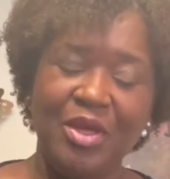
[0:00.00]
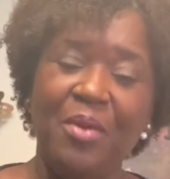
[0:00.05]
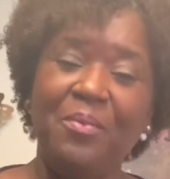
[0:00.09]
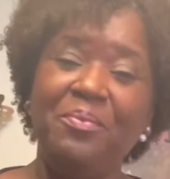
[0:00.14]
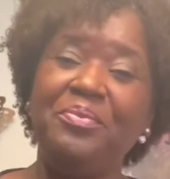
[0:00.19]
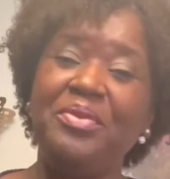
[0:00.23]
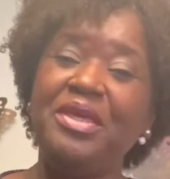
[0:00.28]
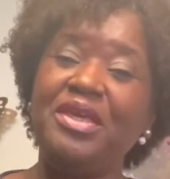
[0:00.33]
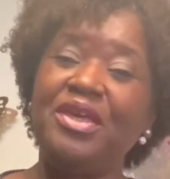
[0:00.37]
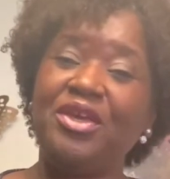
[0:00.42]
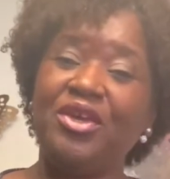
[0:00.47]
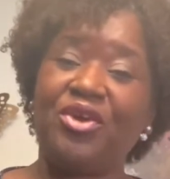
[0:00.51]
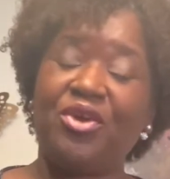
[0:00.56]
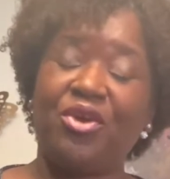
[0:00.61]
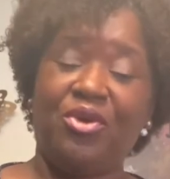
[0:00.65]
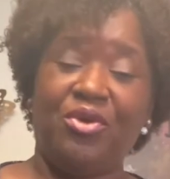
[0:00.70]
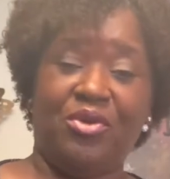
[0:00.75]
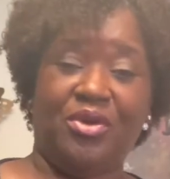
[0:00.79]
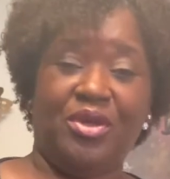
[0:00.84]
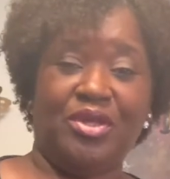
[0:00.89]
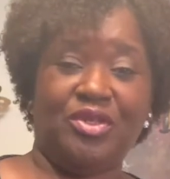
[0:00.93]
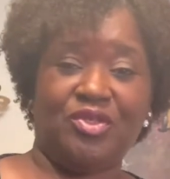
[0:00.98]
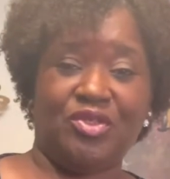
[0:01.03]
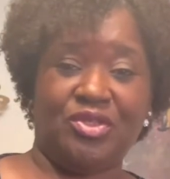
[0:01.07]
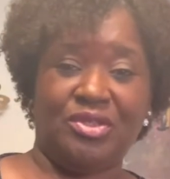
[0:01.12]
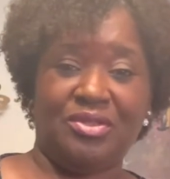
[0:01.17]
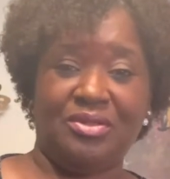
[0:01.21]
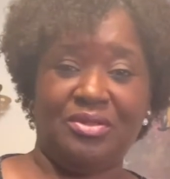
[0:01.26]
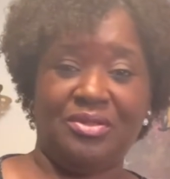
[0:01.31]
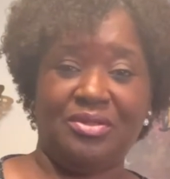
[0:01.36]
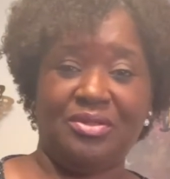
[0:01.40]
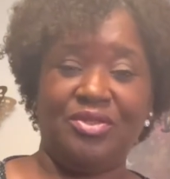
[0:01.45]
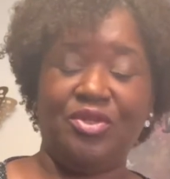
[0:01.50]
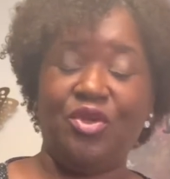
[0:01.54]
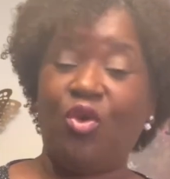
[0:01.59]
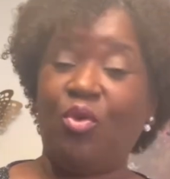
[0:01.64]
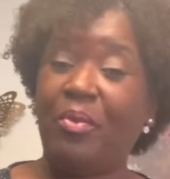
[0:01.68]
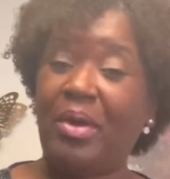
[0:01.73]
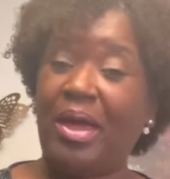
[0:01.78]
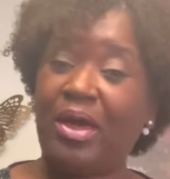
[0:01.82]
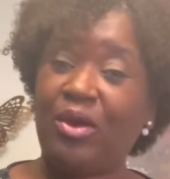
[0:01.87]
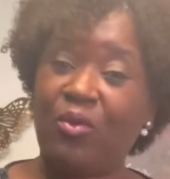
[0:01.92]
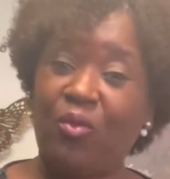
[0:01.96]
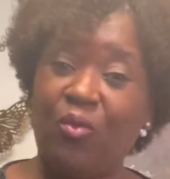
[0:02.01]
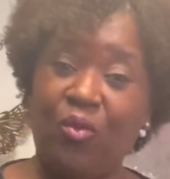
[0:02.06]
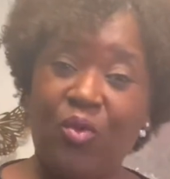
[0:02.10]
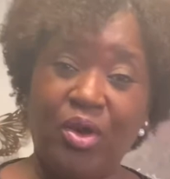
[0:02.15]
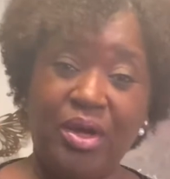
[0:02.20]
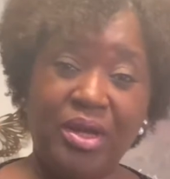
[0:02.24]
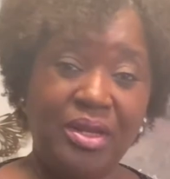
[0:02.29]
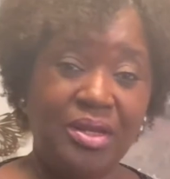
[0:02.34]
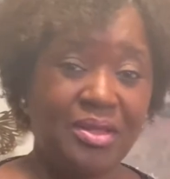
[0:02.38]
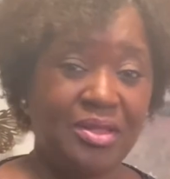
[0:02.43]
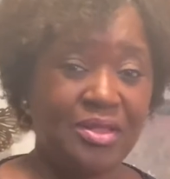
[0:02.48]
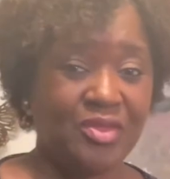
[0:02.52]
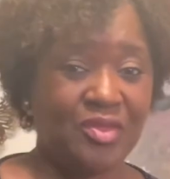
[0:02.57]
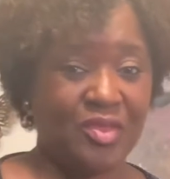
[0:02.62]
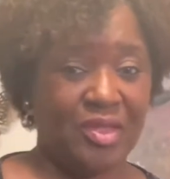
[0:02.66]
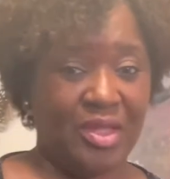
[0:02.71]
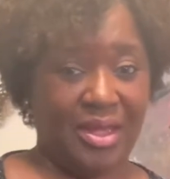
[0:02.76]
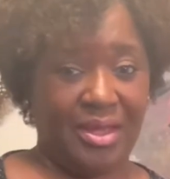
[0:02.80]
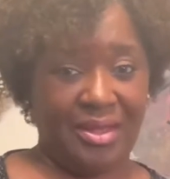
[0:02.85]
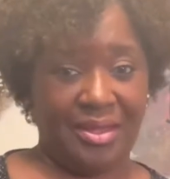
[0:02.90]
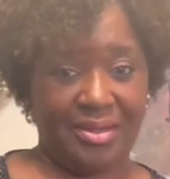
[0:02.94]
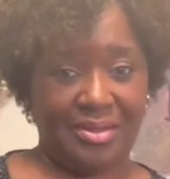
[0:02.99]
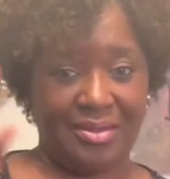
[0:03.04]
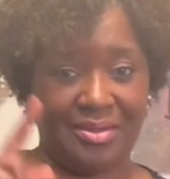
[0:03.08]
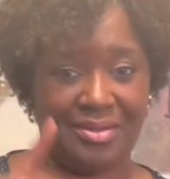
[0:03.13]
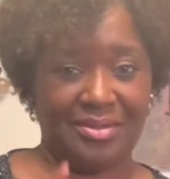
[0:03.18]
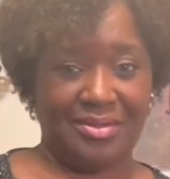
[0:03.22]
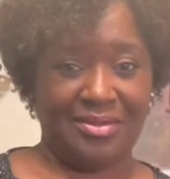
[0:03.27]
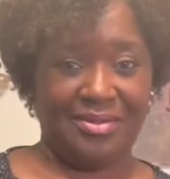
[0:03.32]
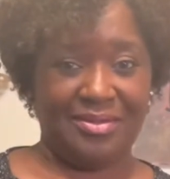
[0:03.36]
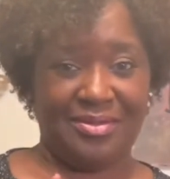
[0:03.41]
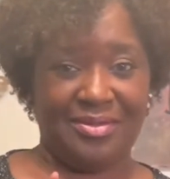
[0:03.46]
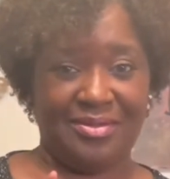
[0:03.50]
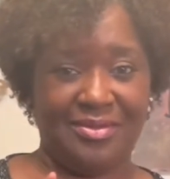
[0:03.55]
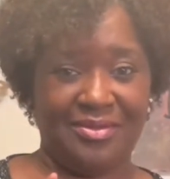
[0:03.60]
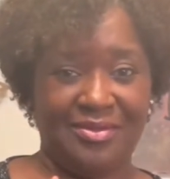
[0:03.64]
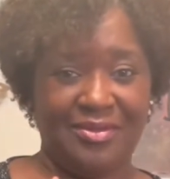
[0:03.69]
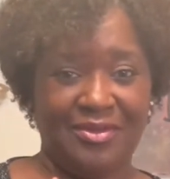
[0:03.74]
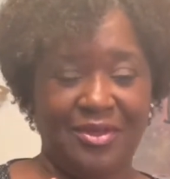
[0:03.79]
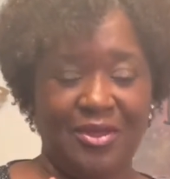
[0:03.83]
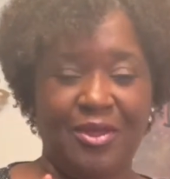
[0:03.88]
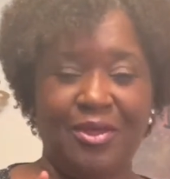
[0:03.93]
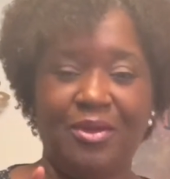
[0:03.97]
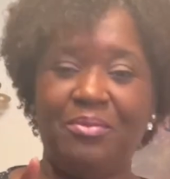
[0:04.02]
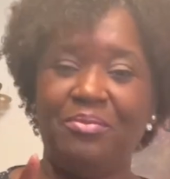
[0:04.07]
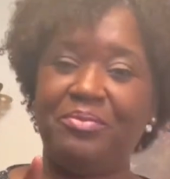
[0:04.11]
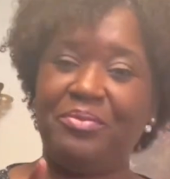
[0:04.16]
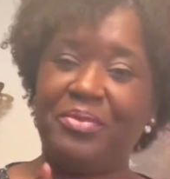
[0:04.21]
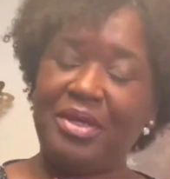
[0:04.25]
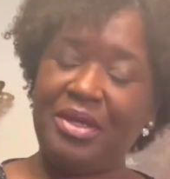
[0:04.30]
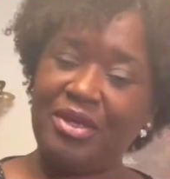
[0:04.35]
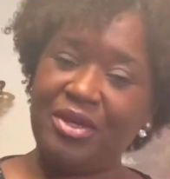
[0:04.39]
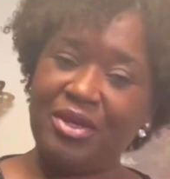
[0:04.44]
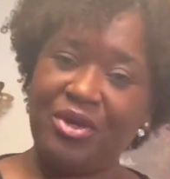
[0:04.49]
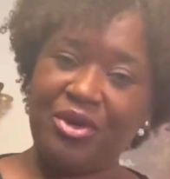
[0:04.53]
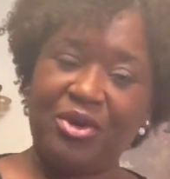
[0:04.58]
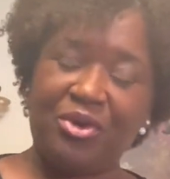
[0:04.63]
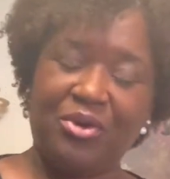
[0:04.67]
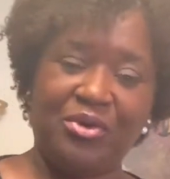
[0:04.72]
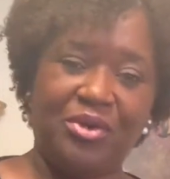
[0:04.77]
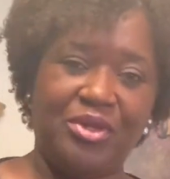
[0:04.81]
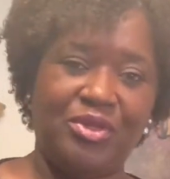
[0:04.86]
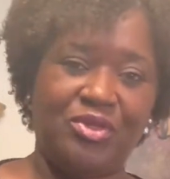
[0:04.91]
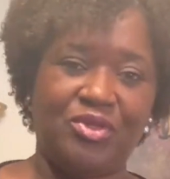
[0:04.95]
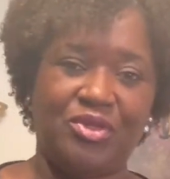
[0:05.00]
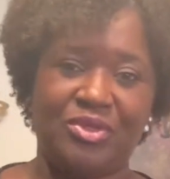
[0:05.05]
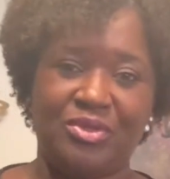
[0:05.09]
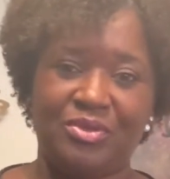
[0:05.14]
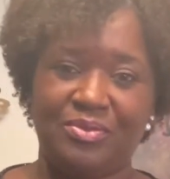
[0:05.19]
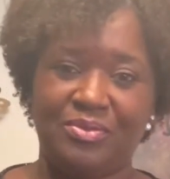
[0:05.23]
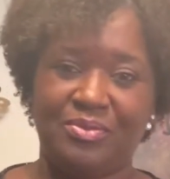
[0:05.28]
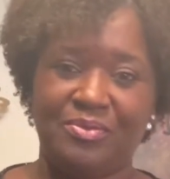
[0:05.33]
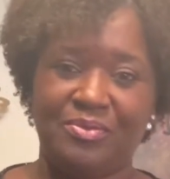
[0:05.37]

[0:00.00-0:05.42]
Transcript: Be encouraged no matter what it looks like. Be encouraged.